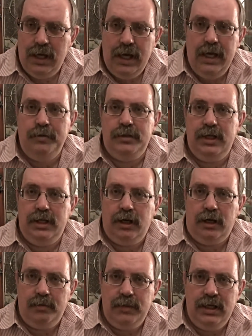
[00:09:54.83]
He was
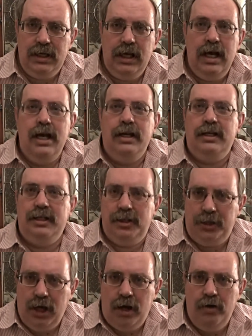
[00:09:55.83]
determined to
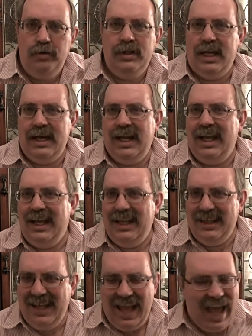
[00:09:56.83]
show that
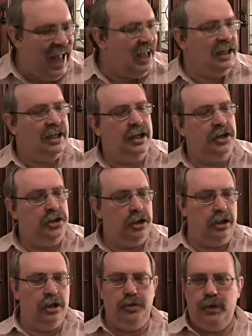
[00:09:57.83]
the Anglican Church,